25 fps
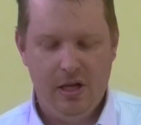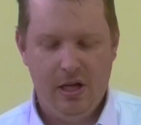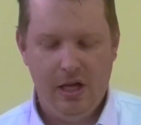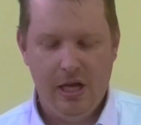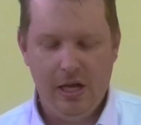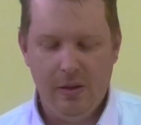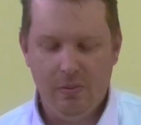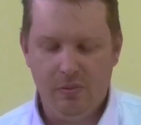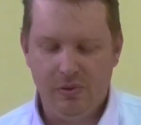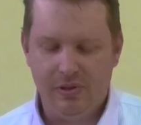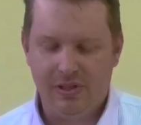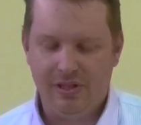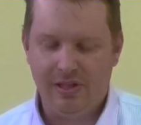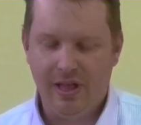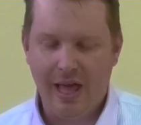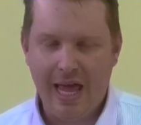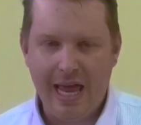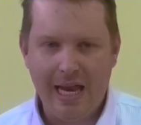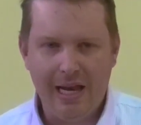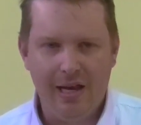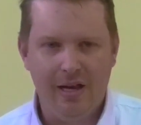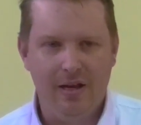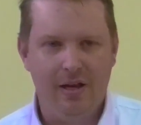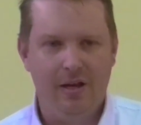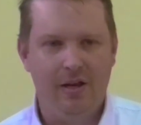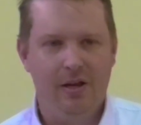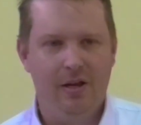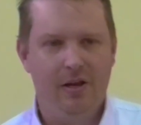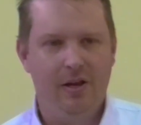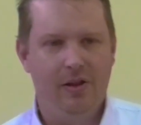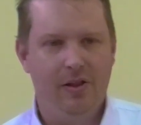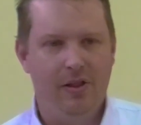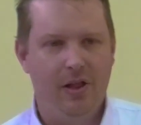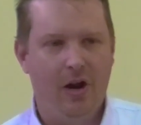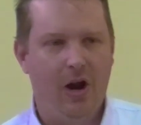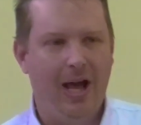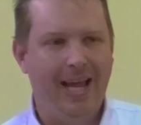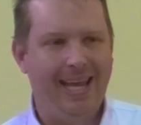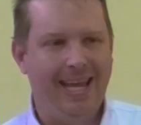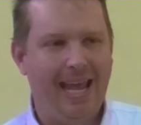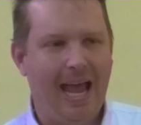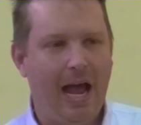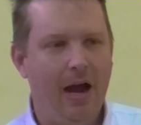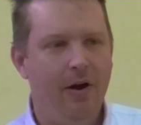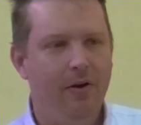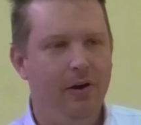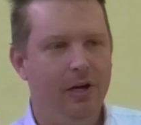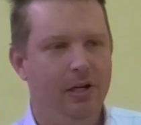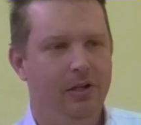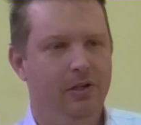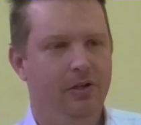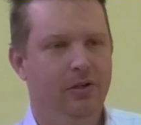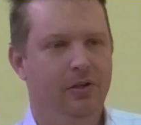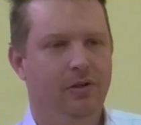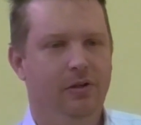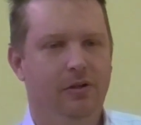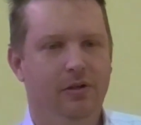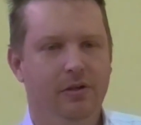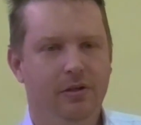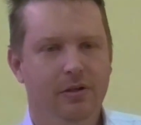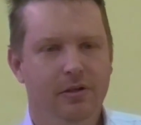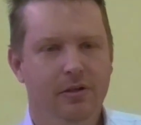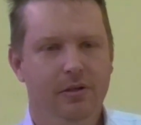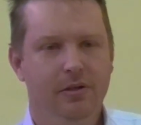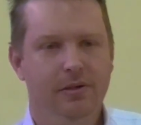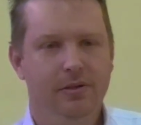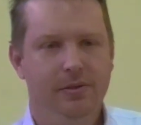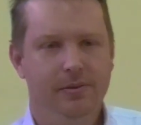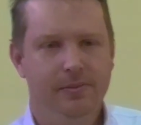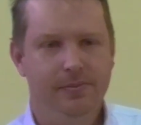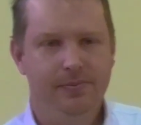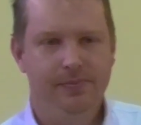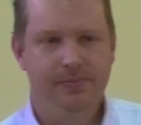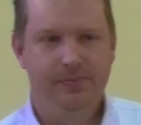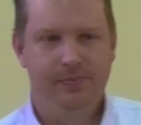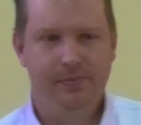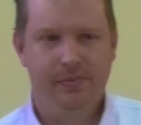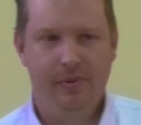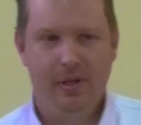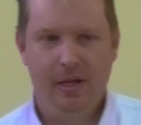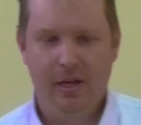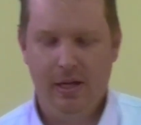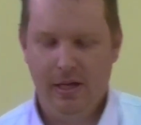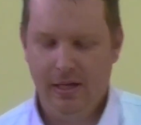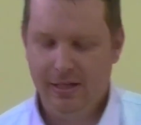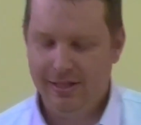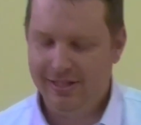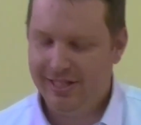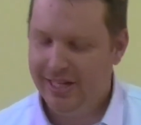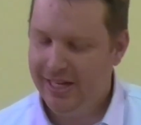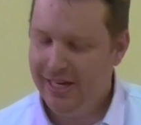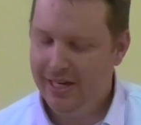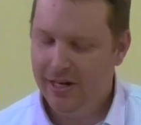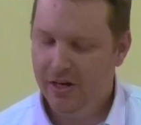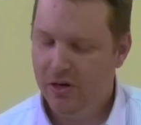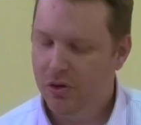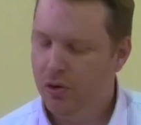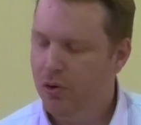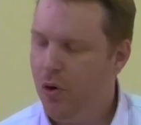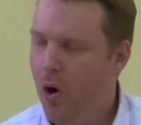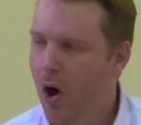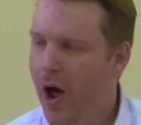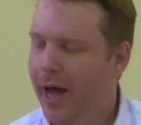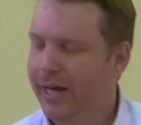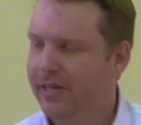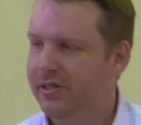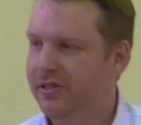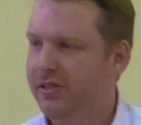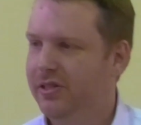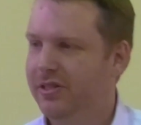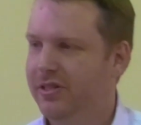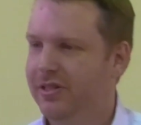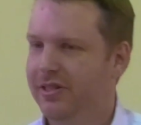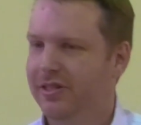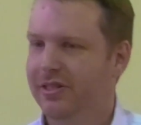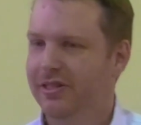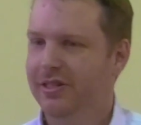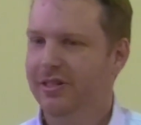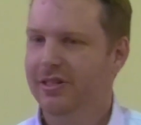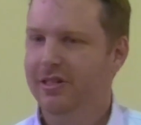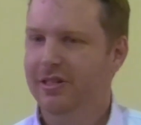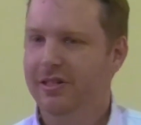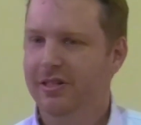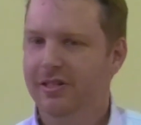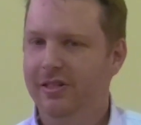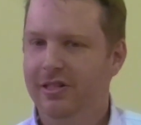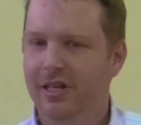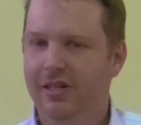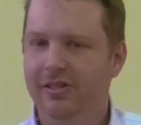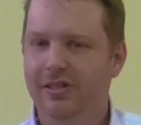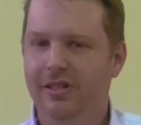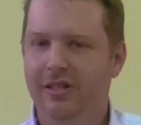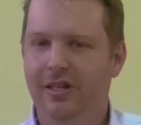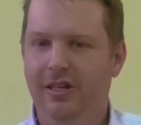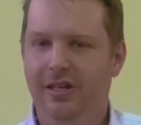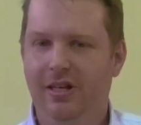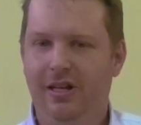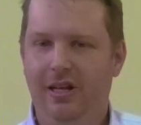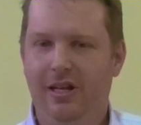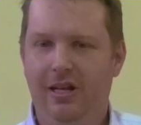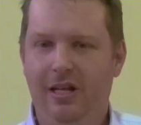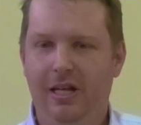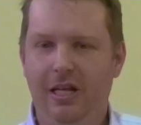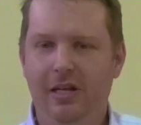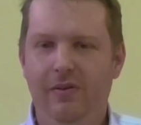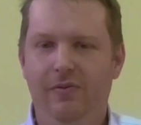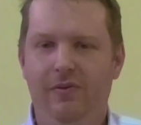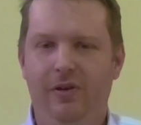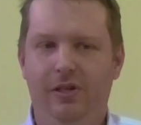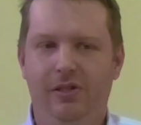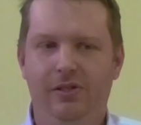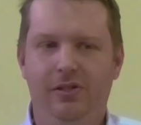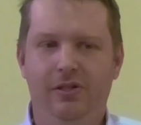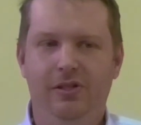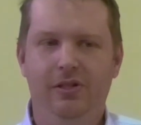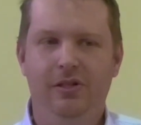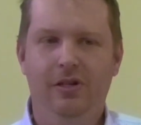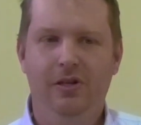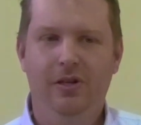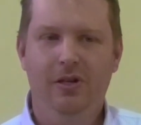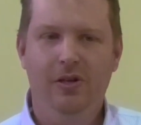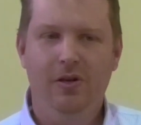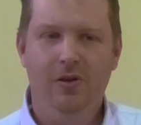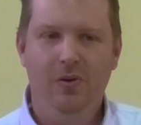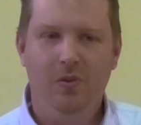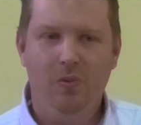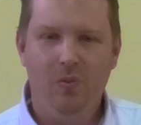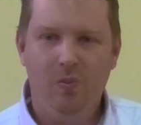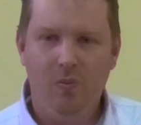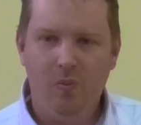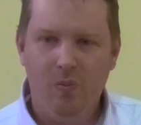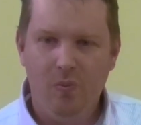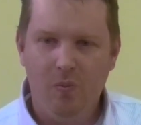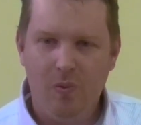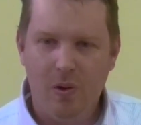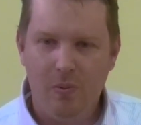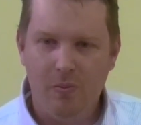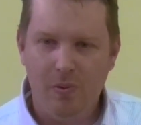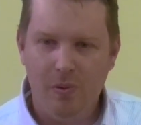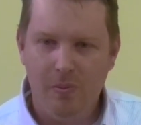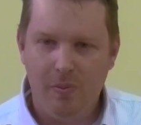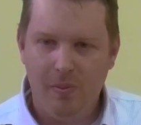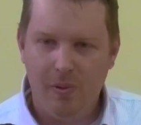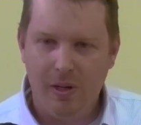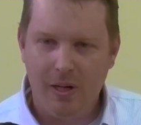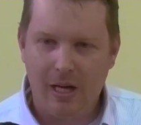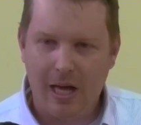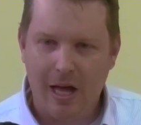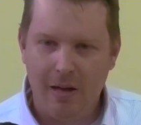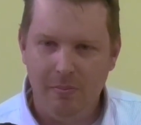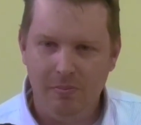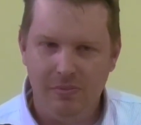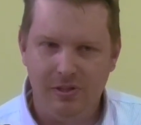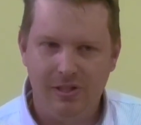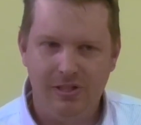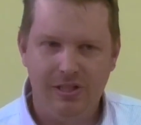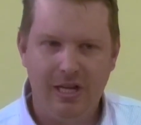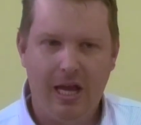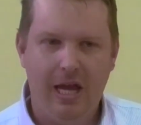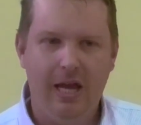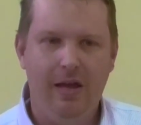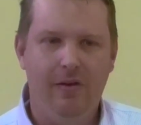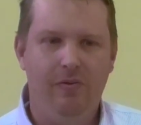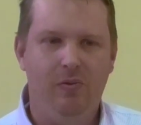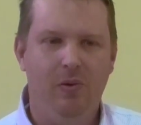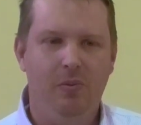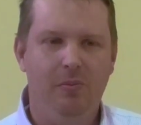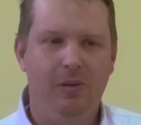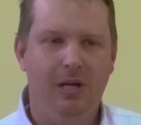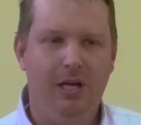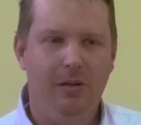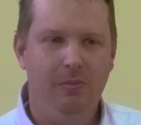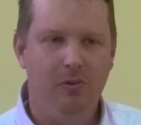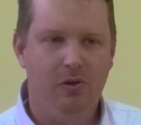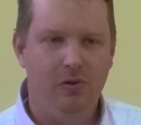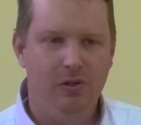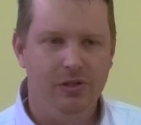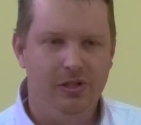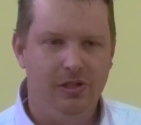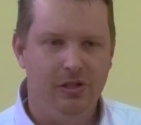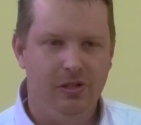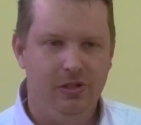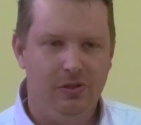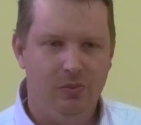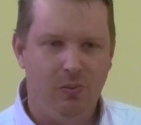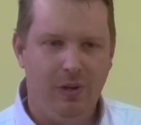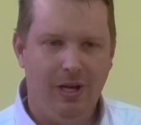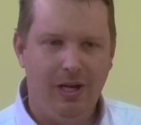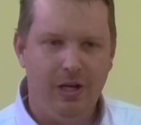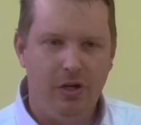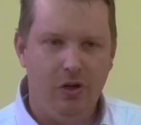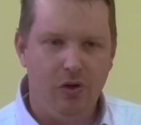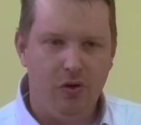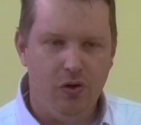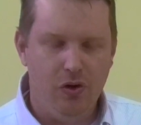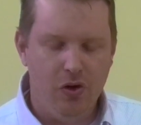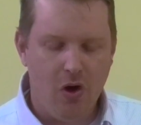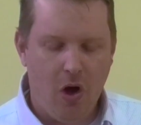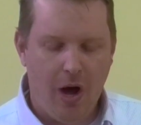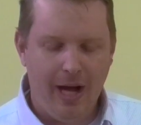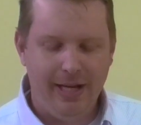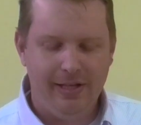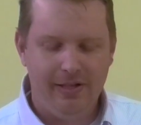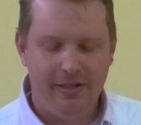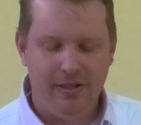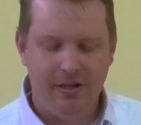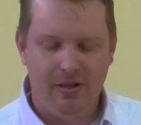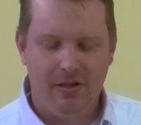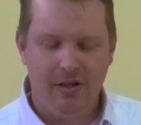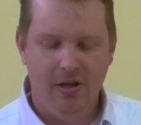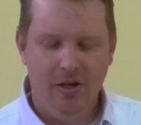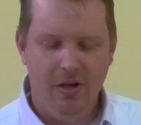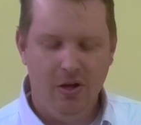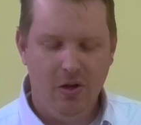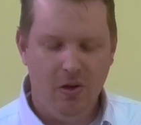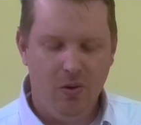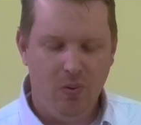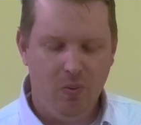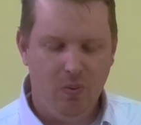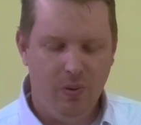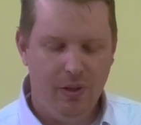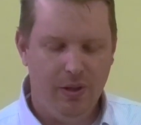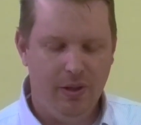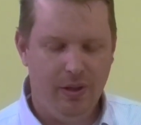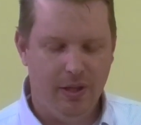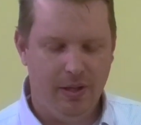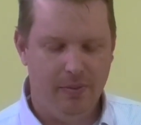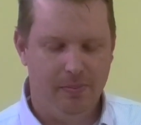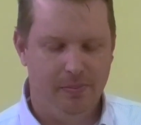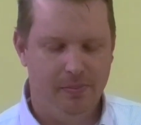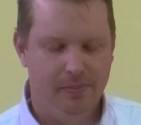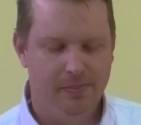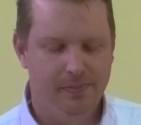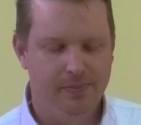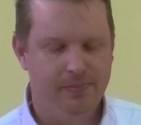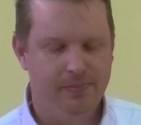it was then that I carried you." See, Christ doesn't leave us when we become saved, when we become Christians. We are united with him.